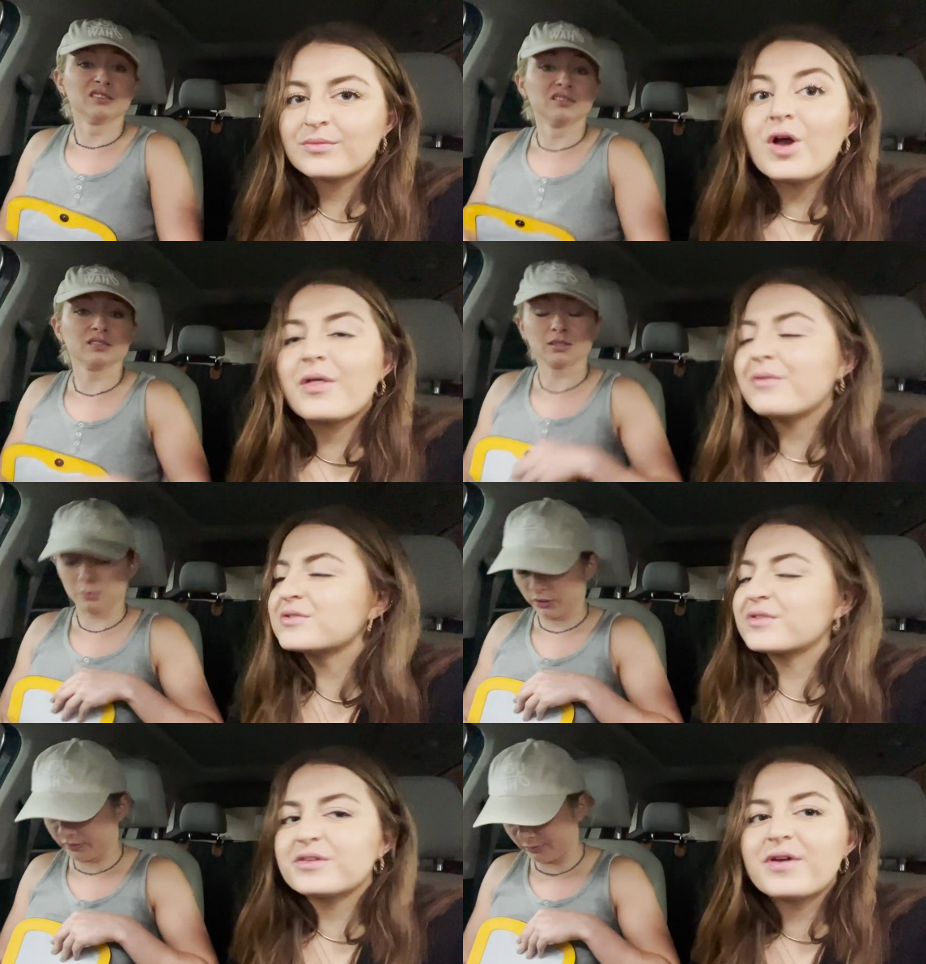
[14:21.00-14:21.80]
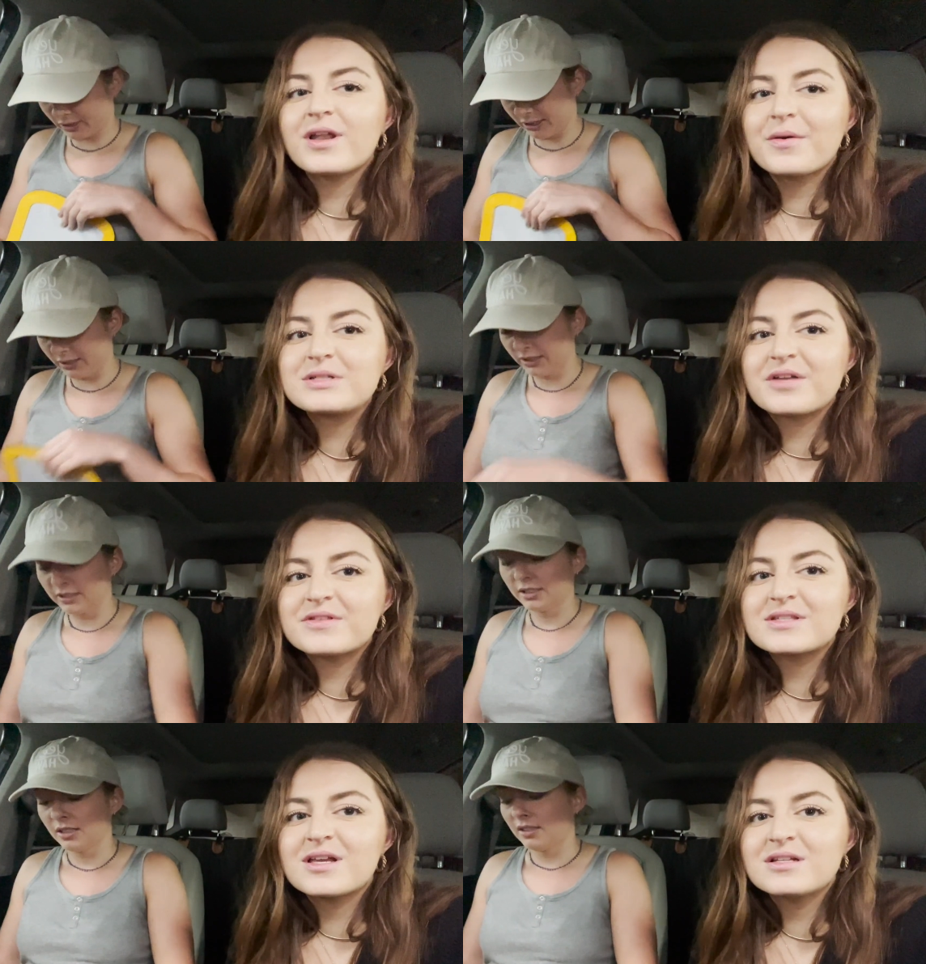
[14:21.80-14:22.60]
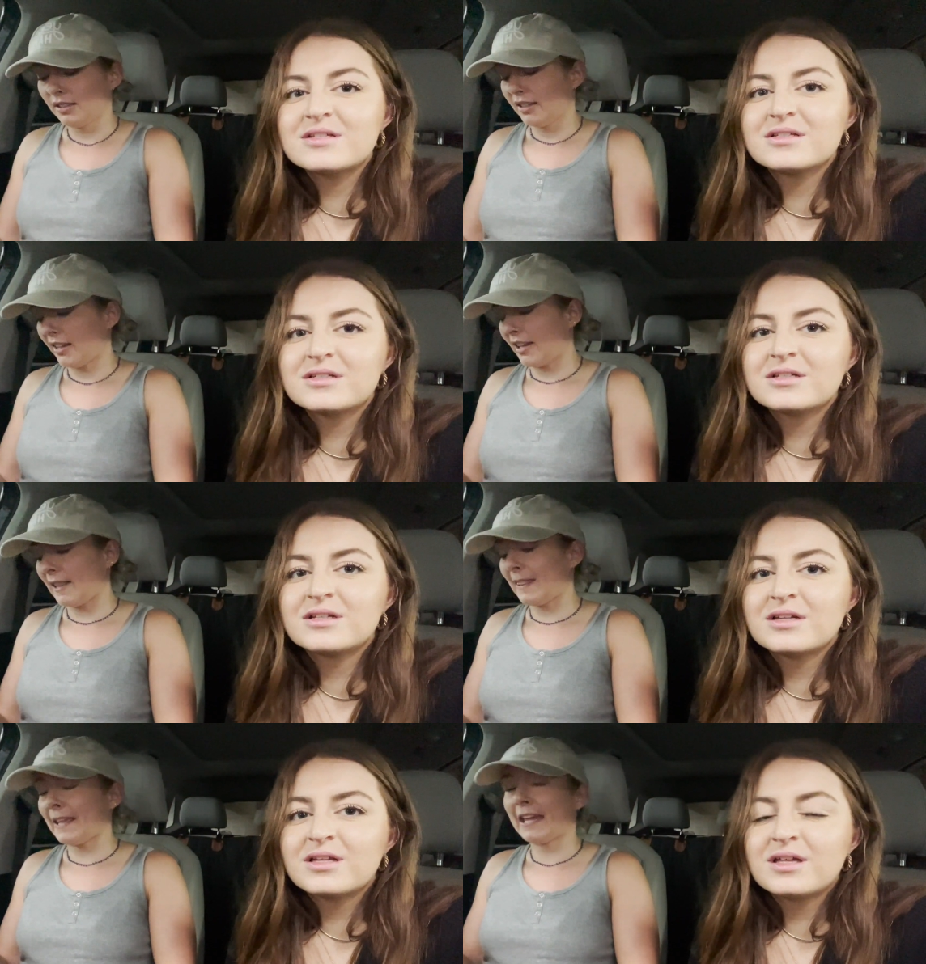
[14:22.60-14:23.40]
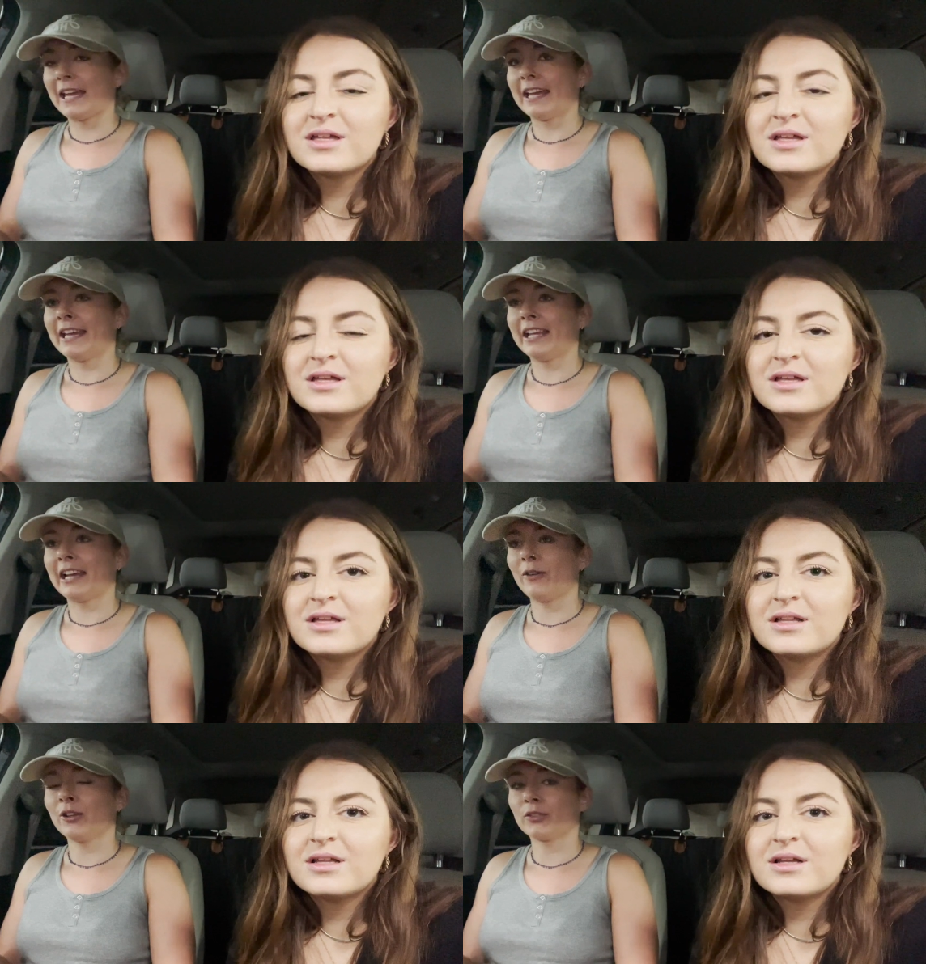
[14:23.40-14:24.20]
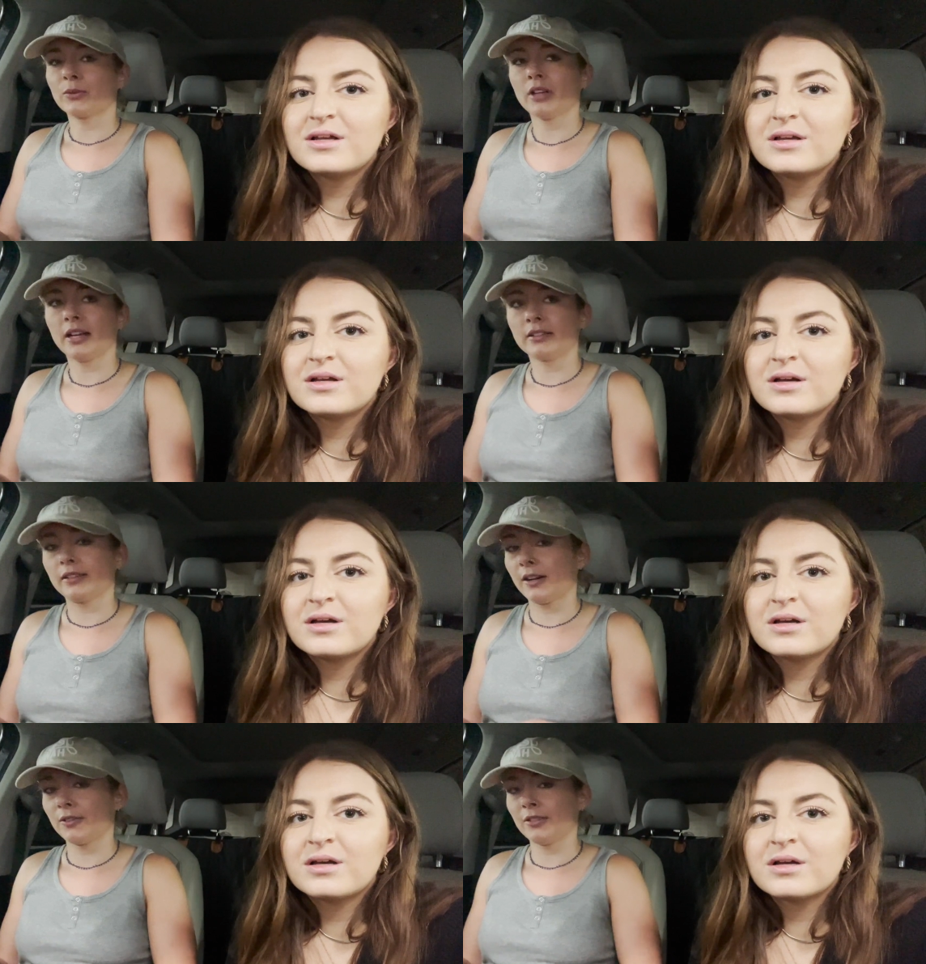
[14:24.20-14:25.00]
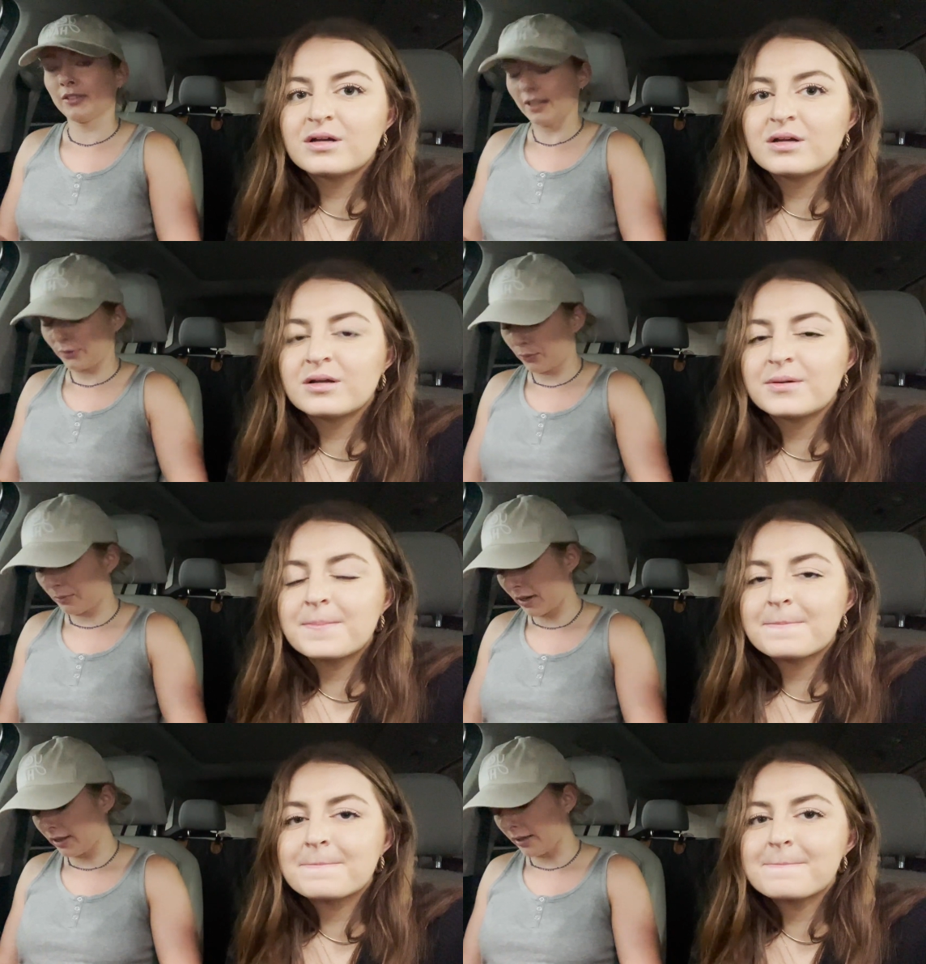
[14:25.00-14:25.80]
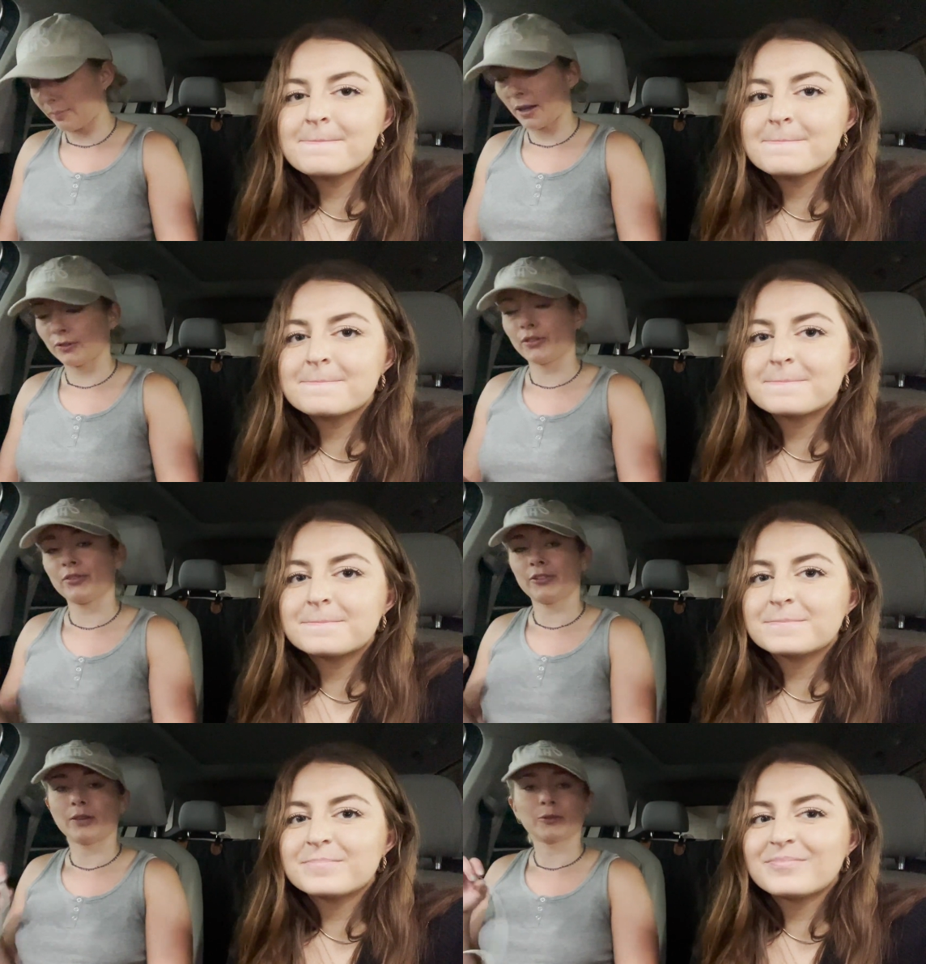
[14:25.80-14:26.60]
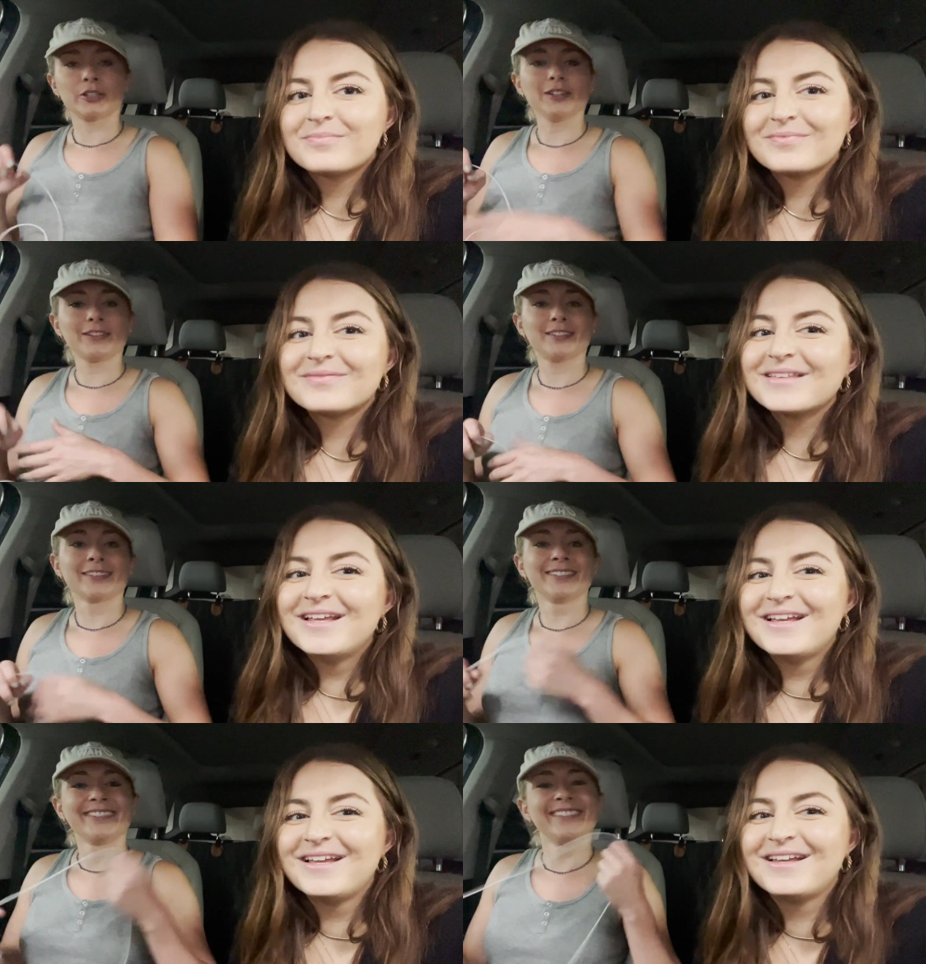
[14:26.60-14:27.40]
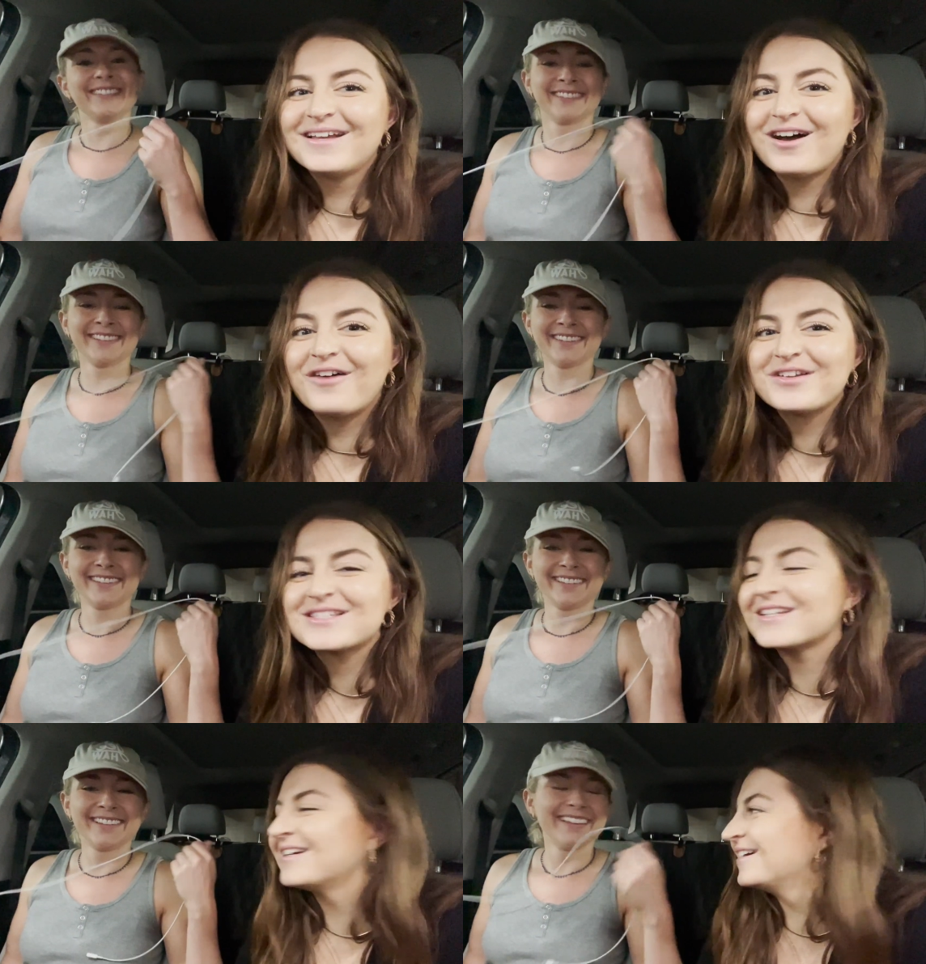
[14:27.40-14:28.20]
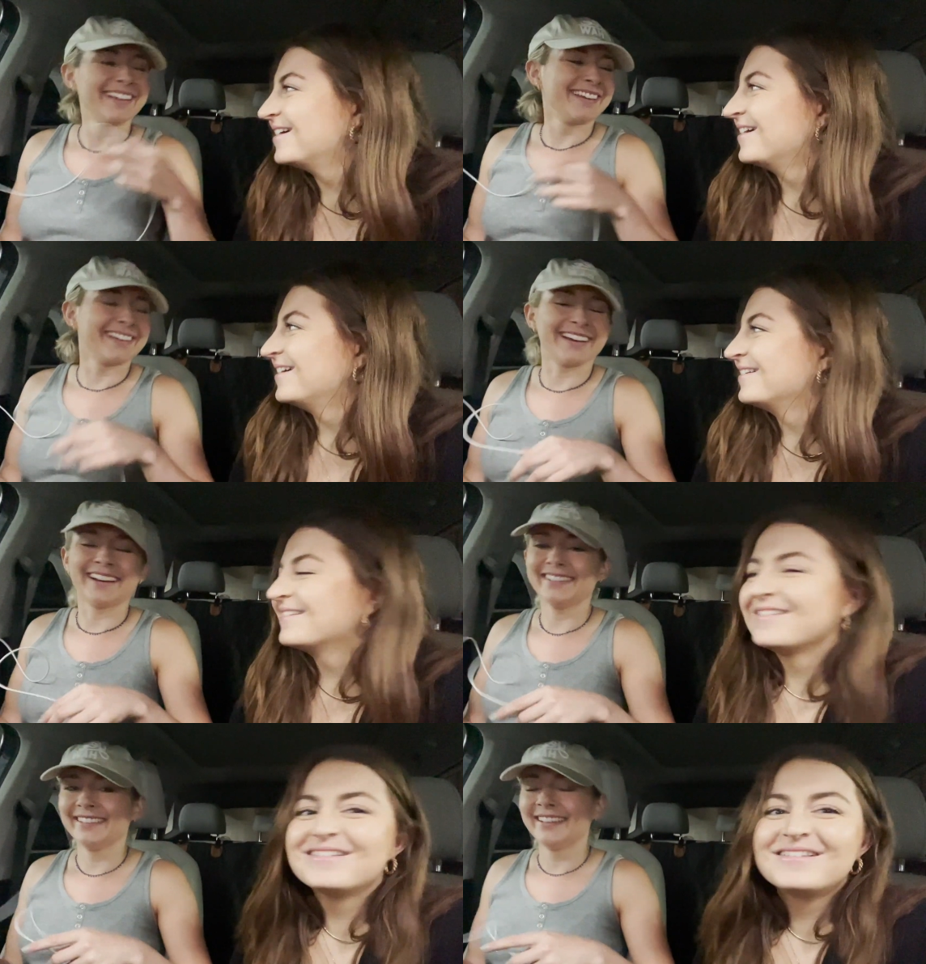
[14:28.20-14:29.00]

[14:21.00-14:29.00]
Speaker 1: Oh, that was really fun. I went down the slide.
Speaker 2: And then we also went to Eisenhower's, and that's where my like bouncer friend works.
Speaker 1: Obviously.
Speaker 2: Yeah.